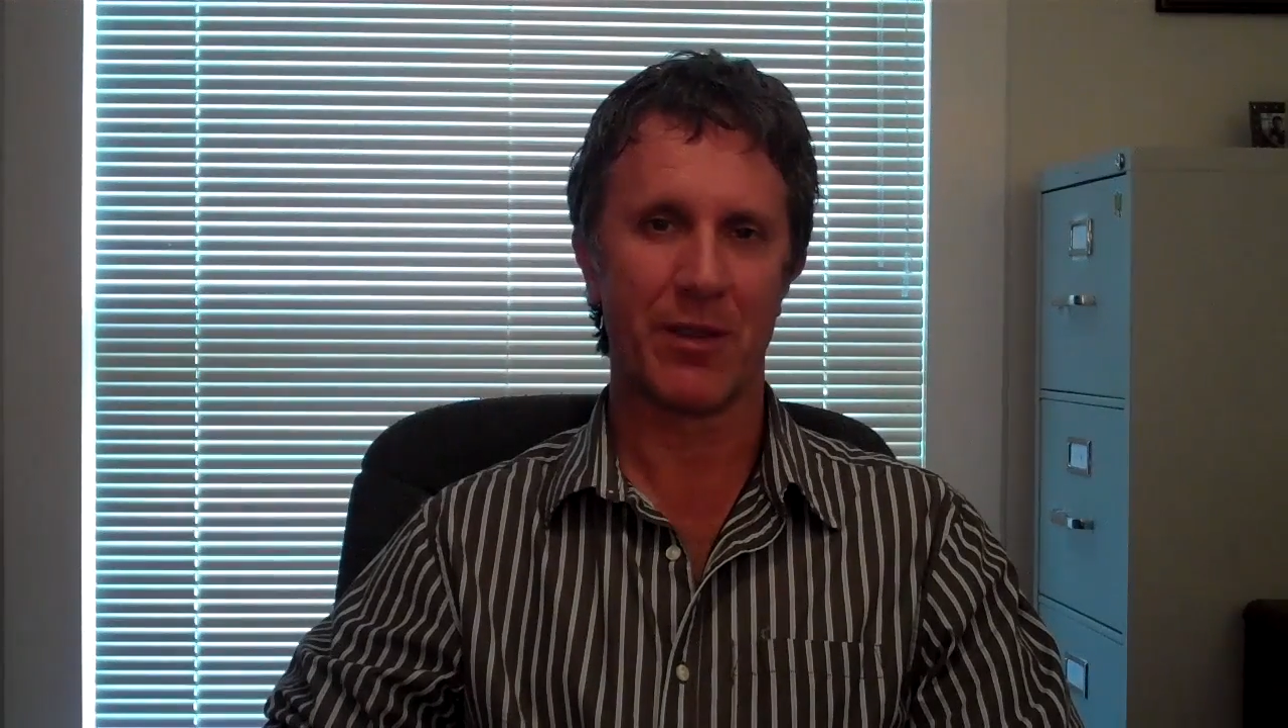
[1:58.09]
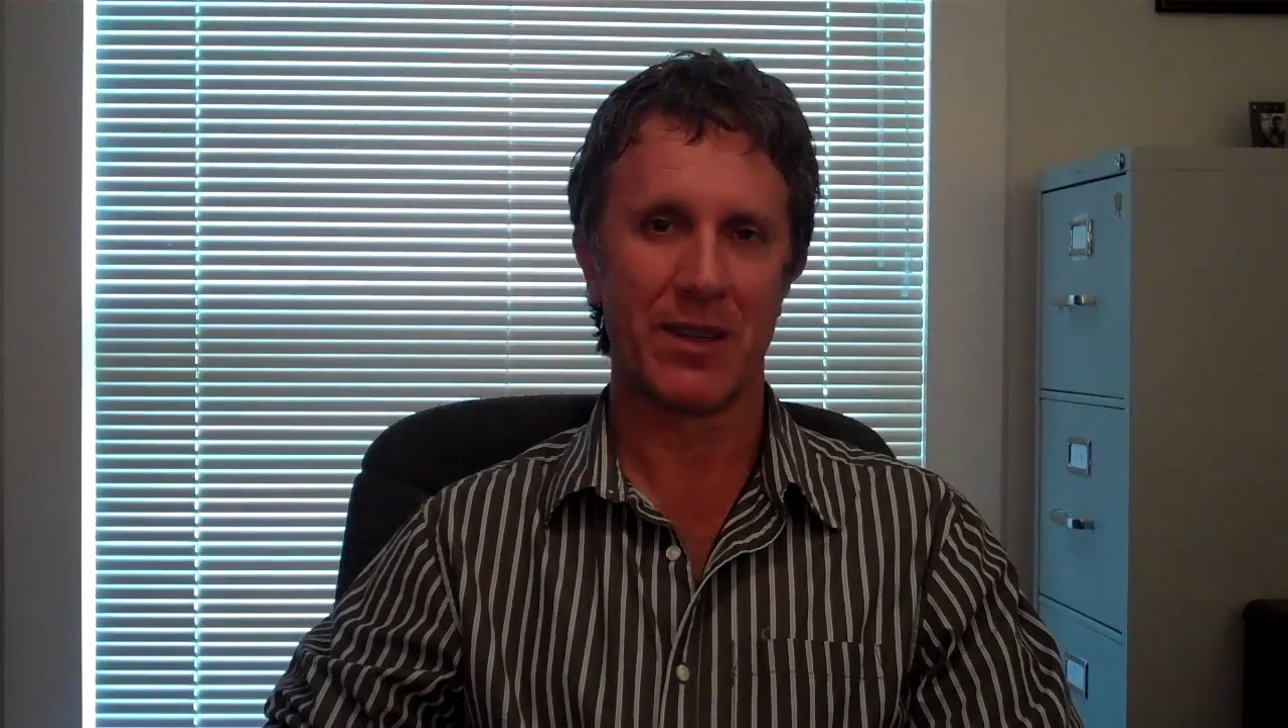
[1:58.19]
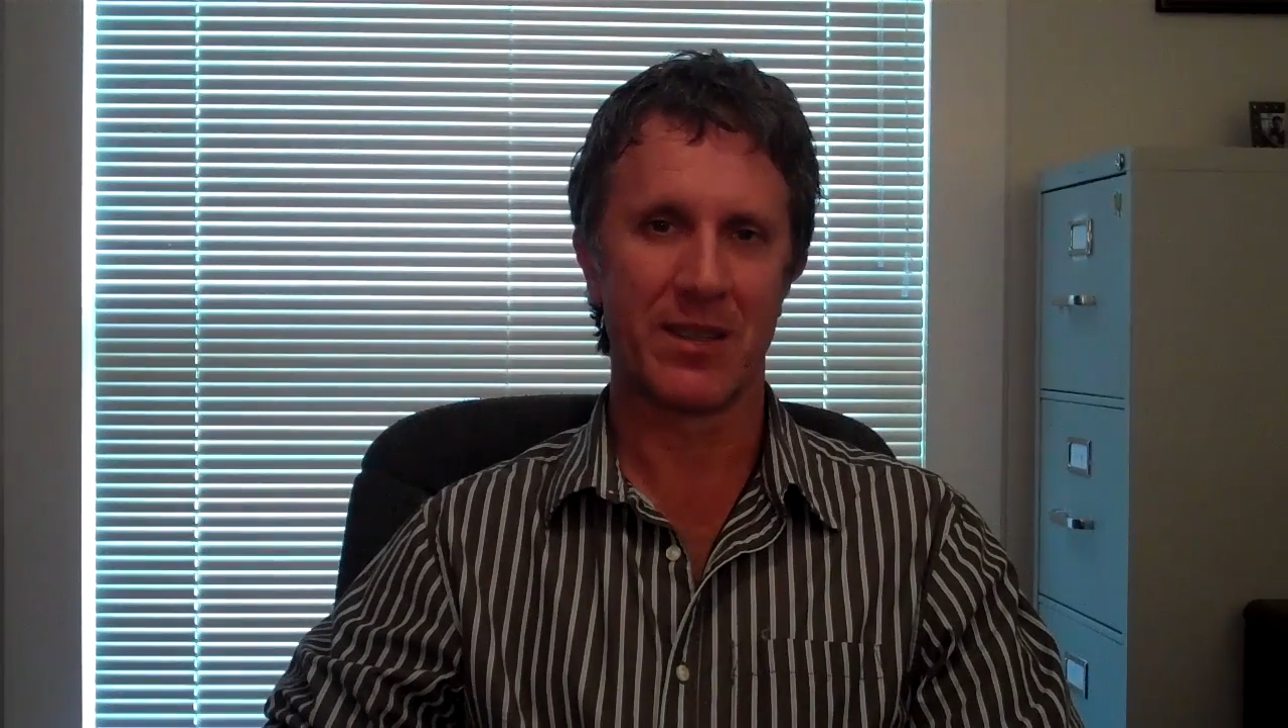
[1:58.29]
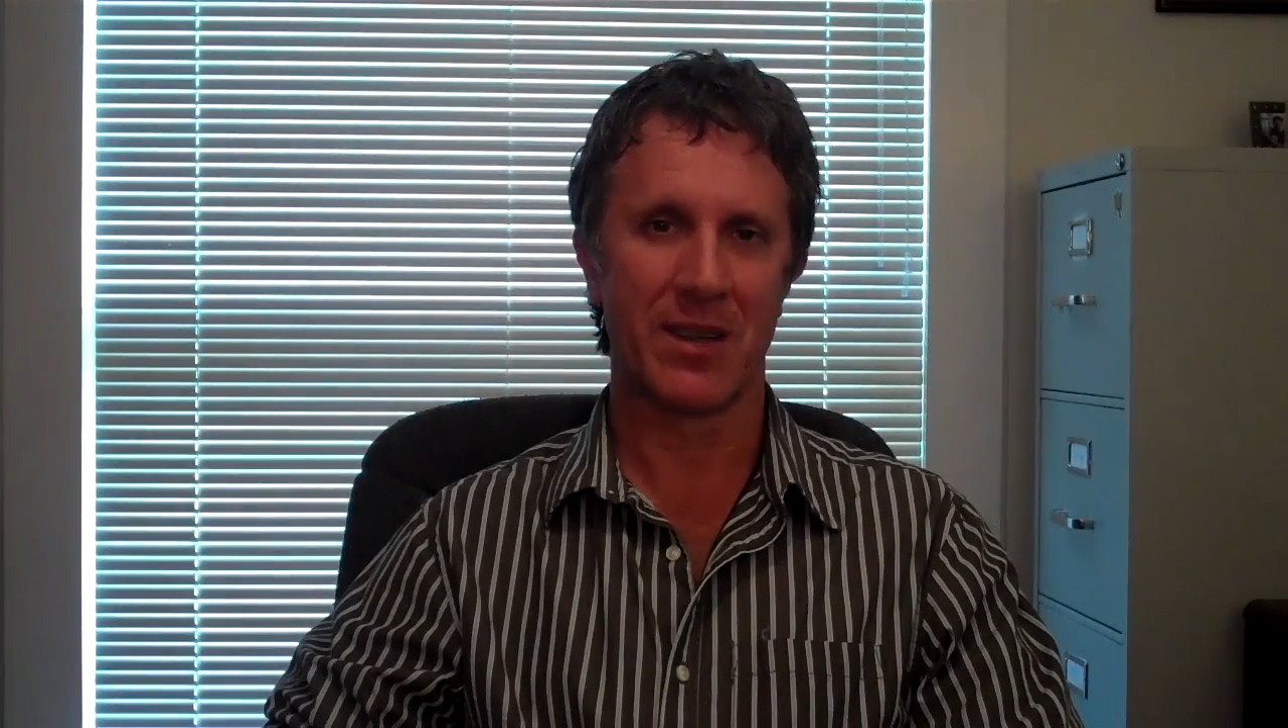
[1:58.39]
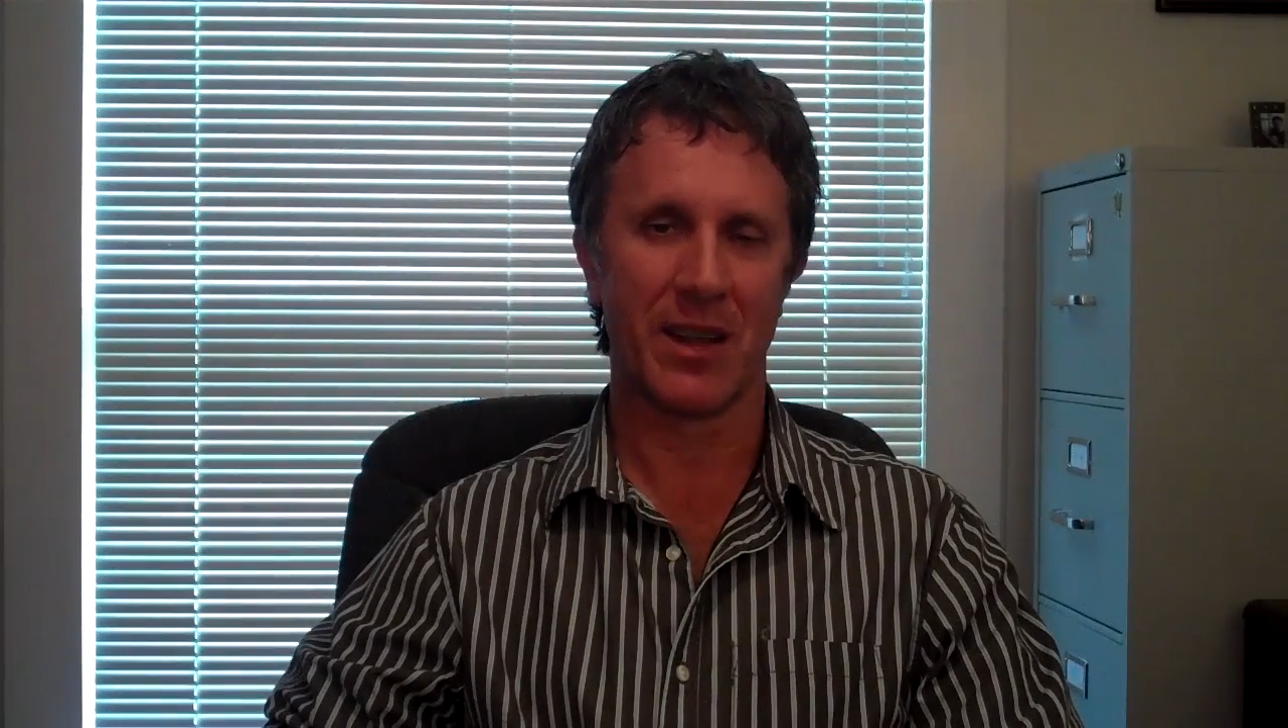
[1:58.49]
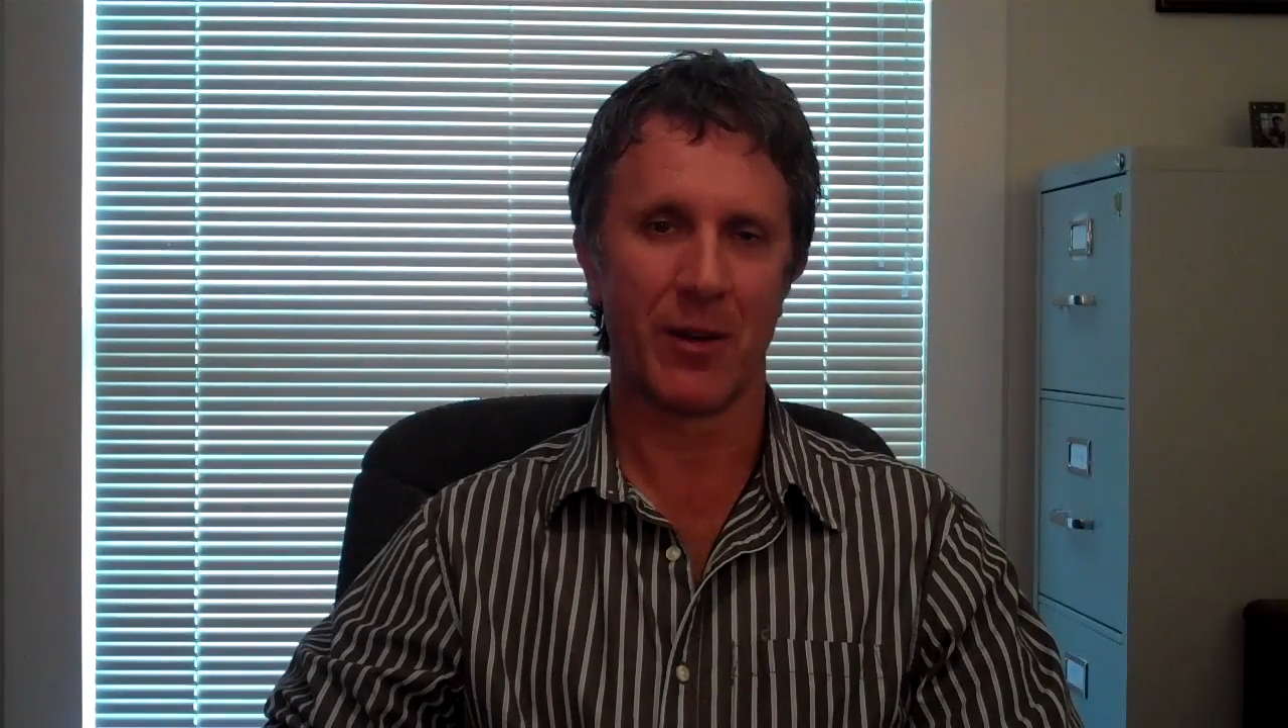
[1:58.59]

of these,